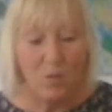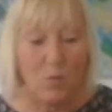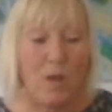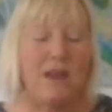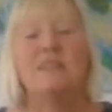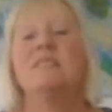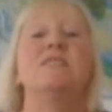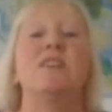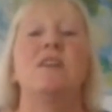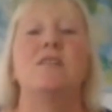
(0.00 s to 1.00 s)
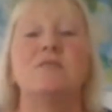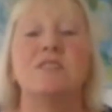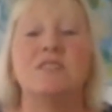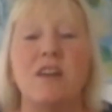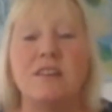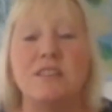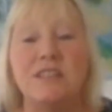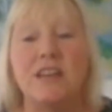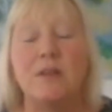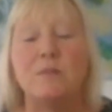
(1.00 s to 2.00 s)
when it's time to
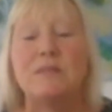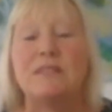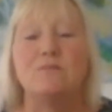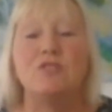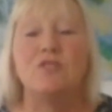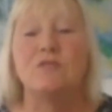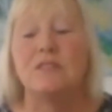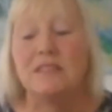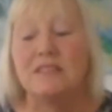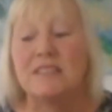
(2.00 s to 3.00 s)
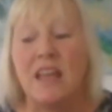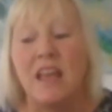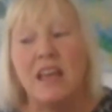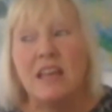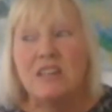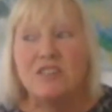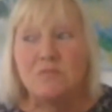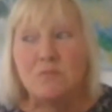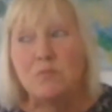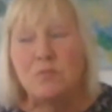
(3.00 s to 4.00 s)
tidy up, some toddlers
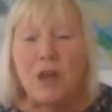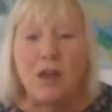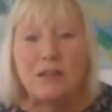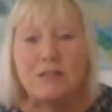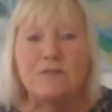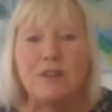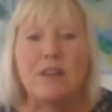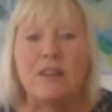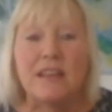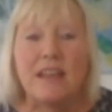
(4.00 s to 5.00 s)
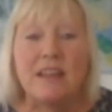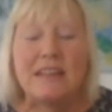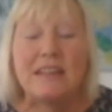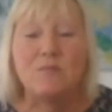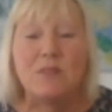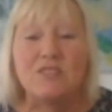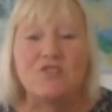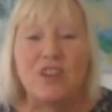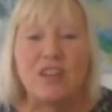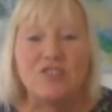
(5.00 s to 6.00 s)
kind of get a little bit
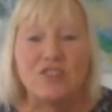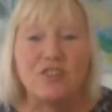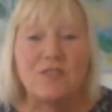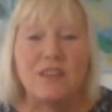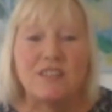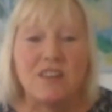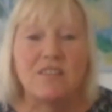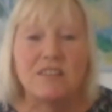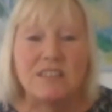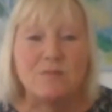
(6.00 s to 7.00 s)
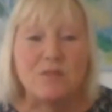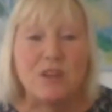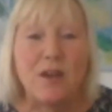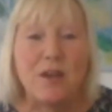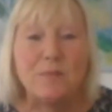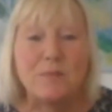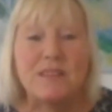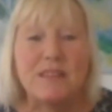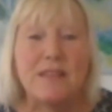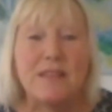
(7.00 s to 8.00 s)
strange, don't they, at tidy up
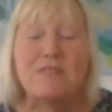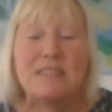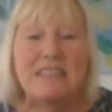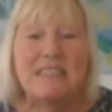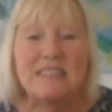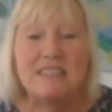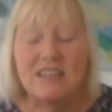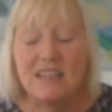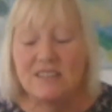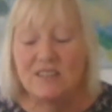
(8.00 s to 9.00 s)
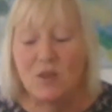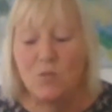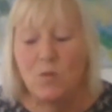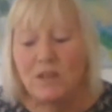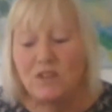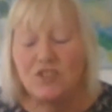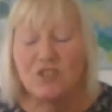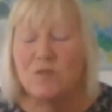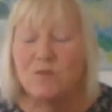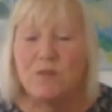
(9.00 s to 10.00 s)
times, and they resist it. So what we can
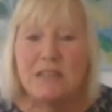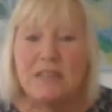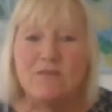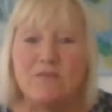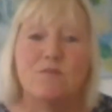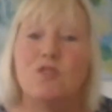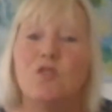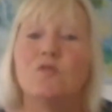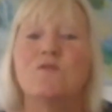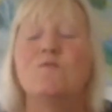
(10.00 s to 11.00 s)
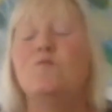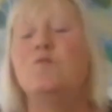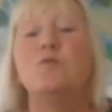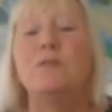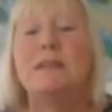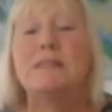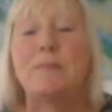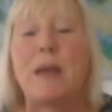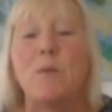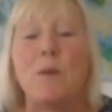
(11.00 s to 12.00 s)
do is we can give them lots of warnings
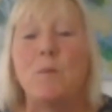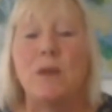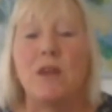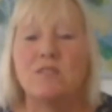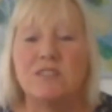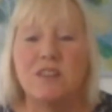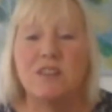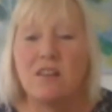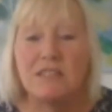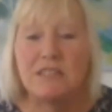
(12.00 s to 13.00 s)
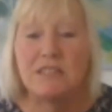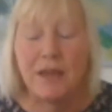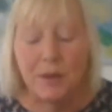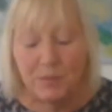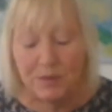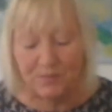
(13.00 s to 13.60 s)
about when we're going to tidy up.